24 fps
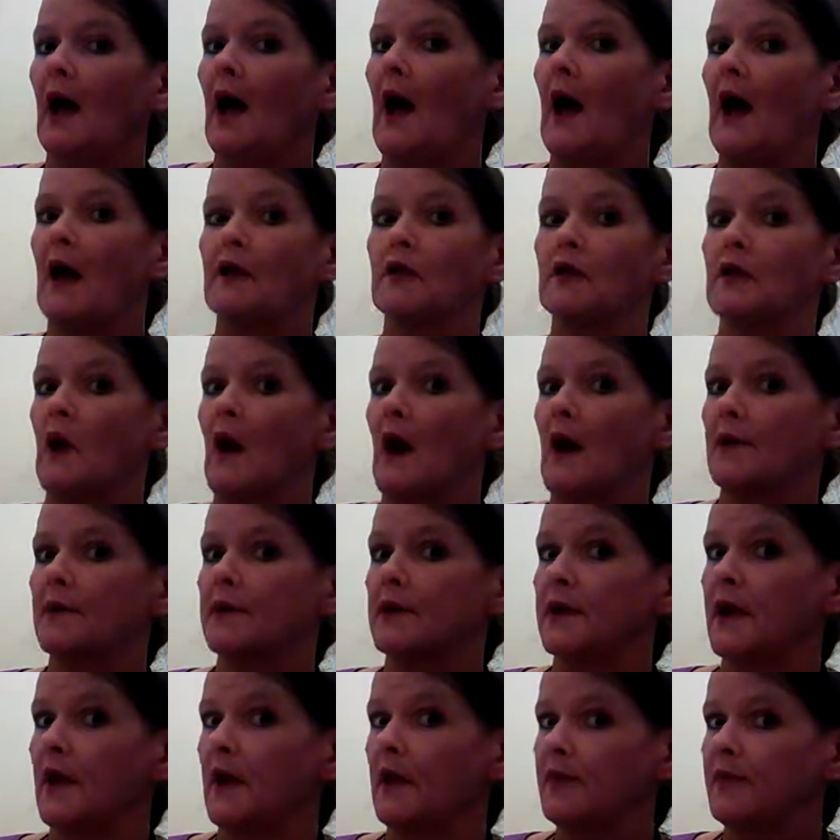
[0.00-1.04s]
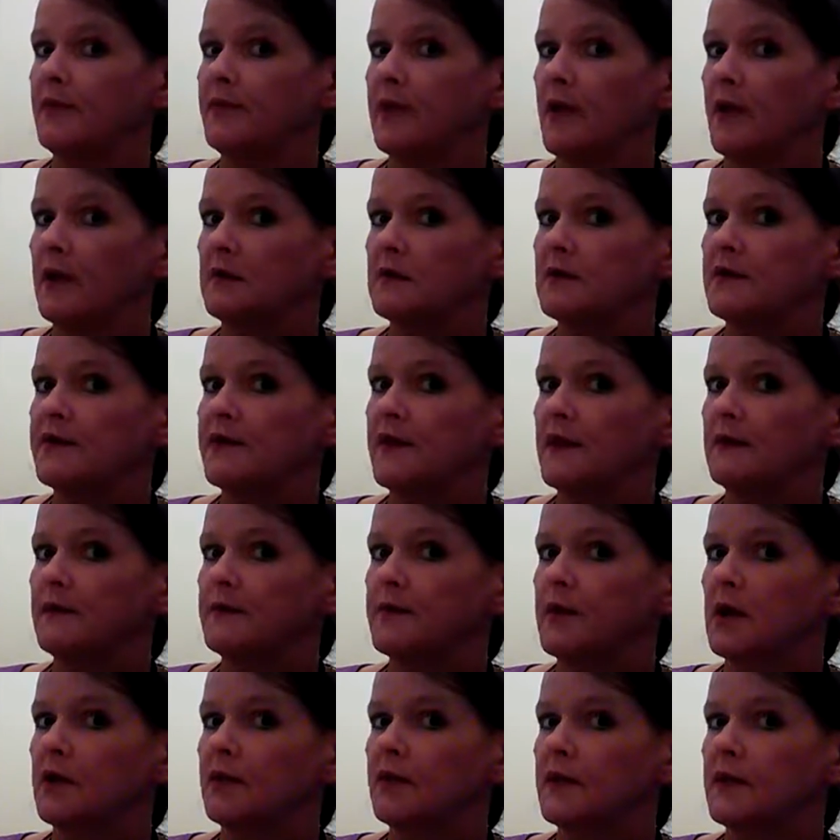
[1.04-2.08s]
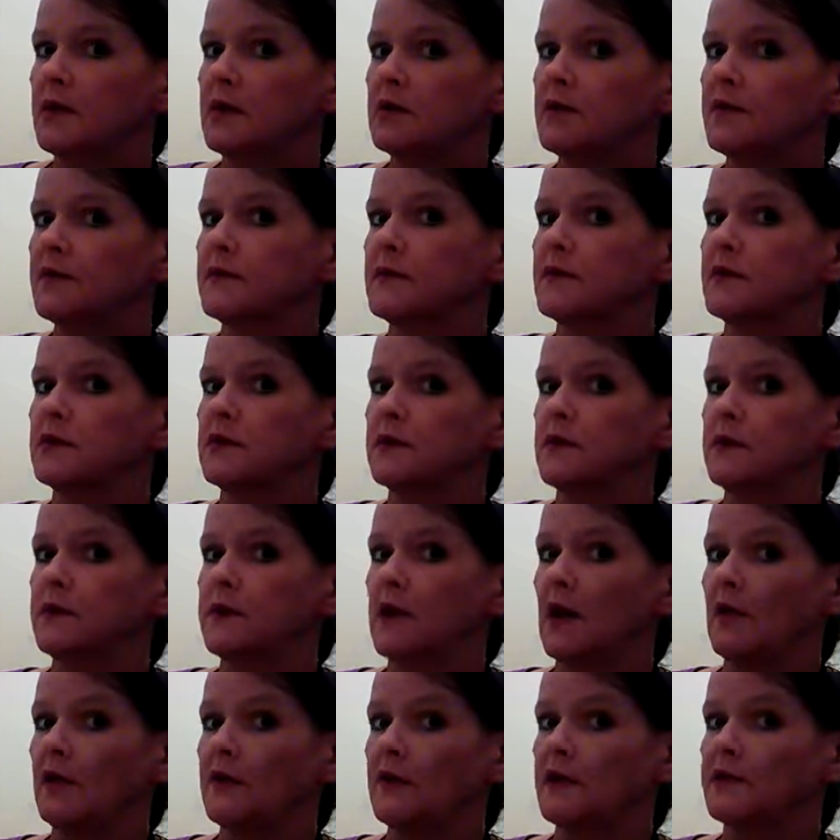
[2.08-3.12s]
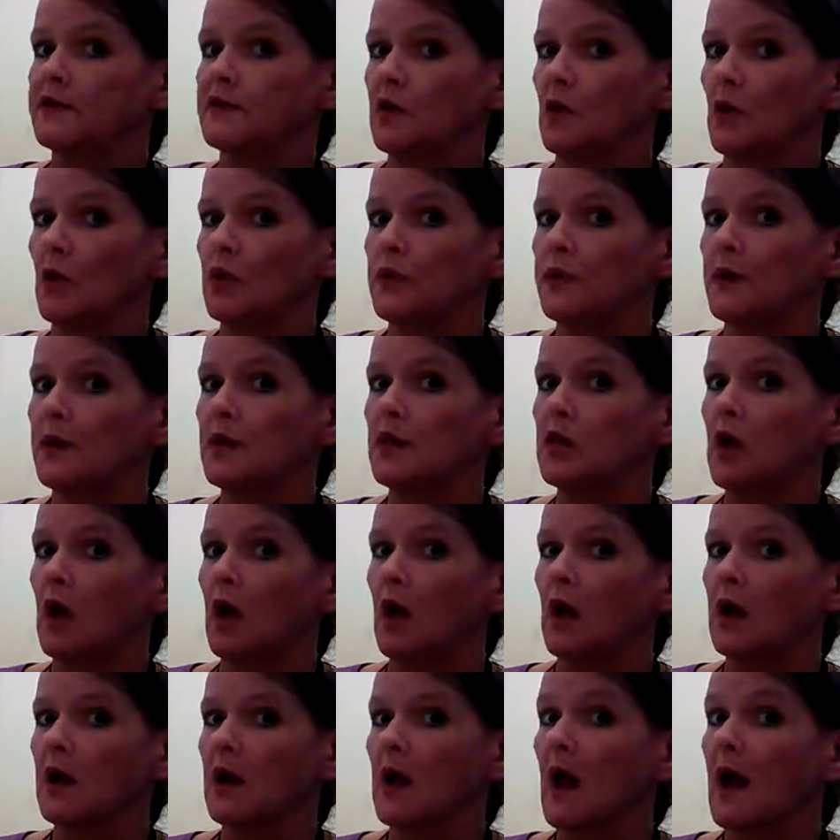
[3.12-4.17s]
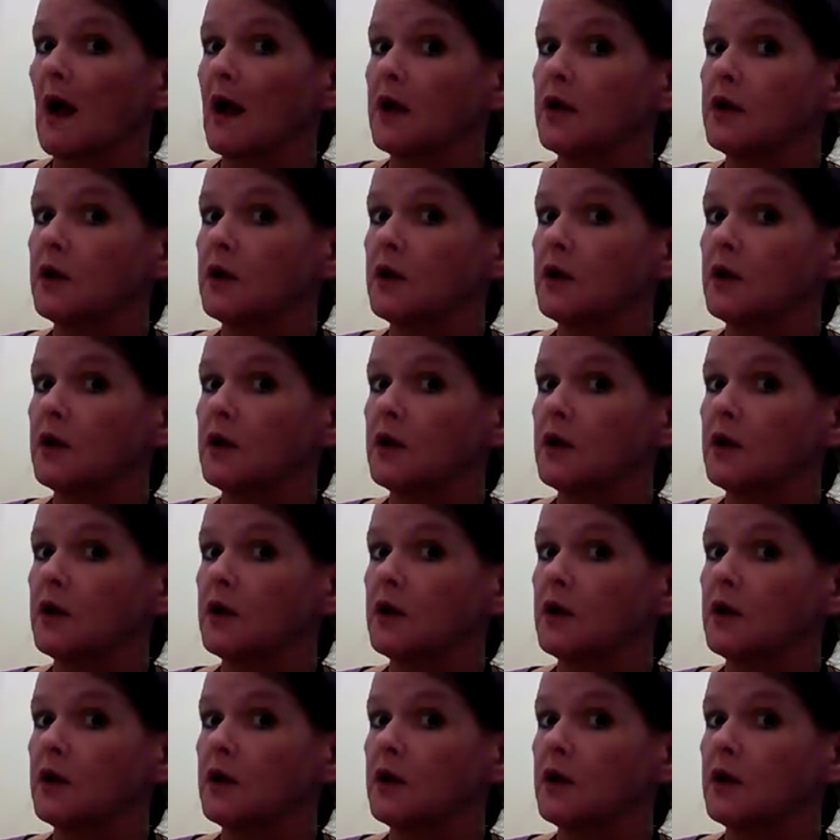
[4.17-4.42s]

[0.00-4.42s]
I don't know how many other parents have done this to tell their children, look, I